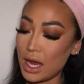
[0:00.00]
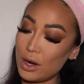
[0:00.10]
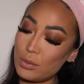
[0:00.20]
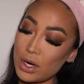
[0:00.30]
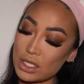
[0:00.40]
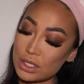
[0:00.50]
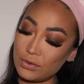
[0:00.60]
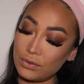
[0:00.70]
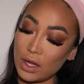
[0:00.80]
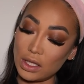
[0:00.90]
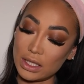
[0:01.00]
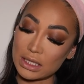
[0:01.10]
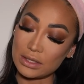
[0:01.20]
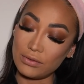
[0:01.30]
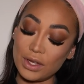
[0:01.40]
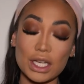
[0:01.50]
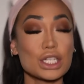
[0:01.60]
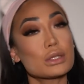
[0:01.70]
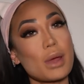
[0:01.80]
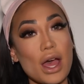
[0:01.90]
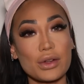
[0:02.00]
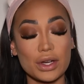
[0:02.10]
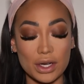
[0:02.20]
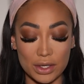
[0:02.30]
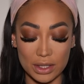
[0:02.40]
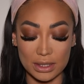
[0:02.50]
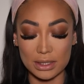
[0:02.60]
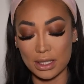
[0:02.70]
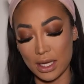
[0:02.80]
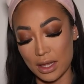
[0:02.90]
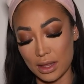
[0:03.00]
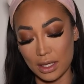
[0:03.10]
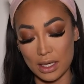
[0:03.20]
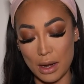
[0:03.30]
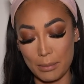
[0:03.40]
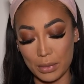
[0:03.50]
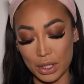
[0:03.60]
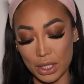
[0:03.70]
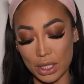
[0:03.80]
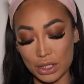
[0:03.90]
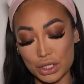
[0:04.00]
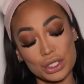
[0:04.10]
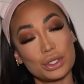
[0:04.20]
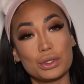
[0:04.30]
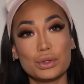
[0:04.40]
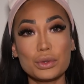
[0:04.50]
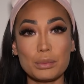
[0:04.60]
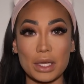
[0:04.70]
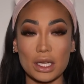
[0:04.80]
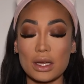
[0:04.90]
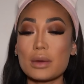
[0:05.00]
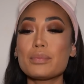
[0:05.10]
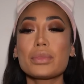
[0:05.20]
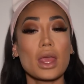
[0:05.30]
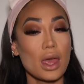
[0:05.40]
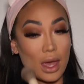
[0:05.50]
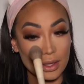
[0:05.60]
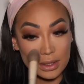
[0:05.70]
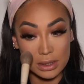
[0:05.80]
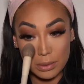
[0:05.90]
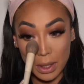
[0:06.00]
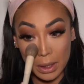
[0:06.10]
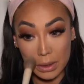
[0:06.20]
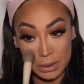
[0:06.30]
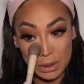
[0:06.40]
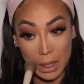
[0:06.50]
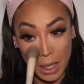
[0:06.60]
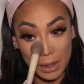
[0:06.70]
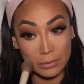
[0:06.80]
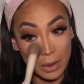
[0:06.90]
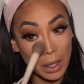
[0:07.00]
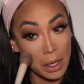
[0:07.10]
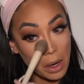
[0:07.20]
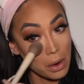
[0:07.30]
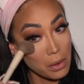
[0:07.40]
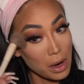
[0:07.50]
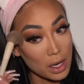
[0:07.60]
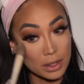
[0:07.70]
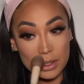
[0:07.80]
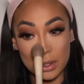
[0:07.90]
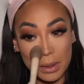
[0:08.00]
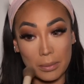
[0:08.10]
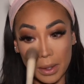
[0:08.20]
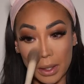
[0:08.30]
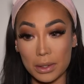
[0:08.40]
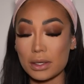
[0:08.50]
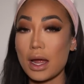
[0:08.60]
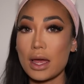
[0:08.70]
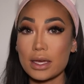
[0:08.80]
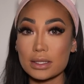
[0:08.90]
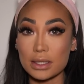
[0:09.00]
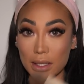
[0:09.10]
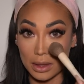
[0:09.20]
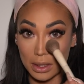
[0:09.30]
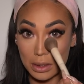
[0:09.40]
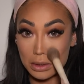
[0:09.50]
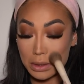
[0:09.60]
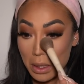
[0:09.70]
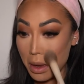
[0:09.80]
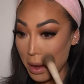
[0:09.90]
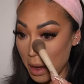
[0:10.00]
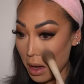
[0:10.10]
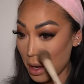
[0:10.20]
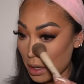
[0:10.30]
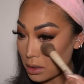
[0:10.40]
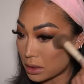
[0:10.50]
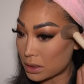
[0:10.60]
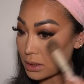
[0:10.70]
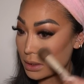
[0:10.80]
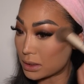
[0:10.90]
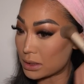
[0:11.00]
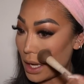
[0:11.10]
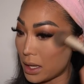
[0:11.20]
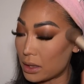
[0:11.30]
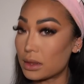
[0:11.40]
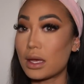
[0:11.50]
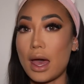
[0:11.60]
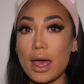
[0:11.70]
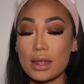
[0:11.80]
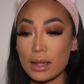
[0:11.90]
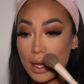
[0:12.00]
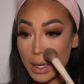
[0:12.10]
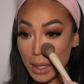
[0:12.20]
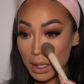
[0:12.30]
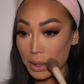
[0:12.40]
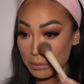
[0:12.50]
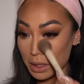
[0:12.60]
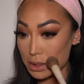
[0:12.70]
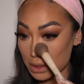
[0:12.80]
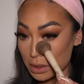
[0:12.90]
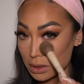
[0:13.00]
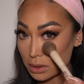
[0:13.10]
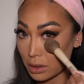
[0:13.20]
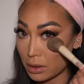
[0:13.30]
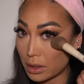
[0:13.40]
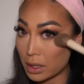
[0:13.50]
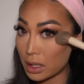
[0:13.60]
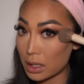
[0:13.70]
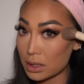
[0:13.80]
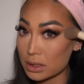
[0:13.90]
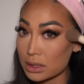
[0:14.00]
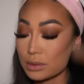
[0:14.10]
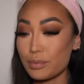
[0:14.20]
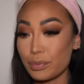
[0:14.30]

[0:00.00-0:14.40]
Airbrush Flawless Finish Powder. This is in the number 2 medium. And this is what I use to kind of like go under my under eyes, like this, just to set the highlight, make sure it doesn't crease,